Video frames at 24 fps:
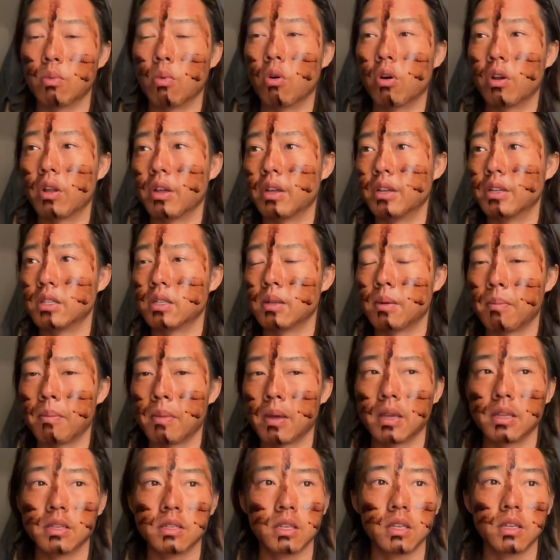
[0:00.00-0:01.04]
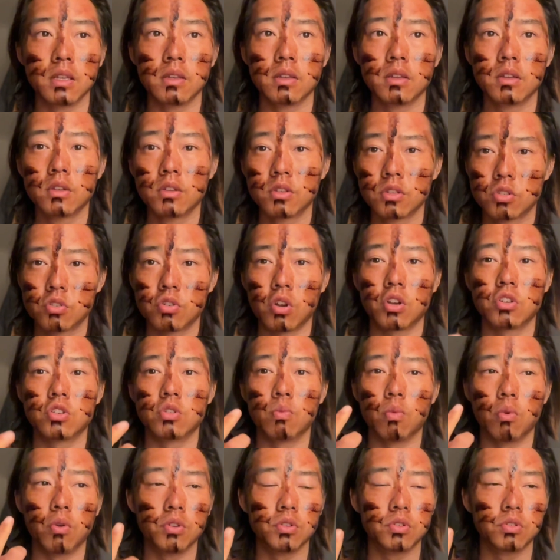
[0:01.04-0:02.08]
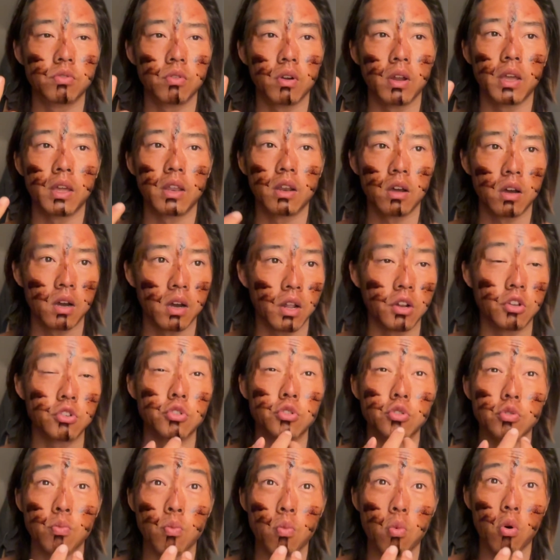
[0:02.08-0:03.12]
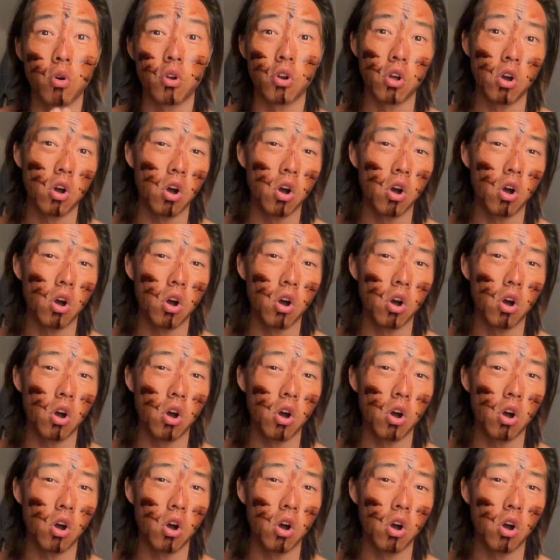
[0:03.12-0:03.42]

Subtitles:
water is amazing, structured water is great, hydrogen water,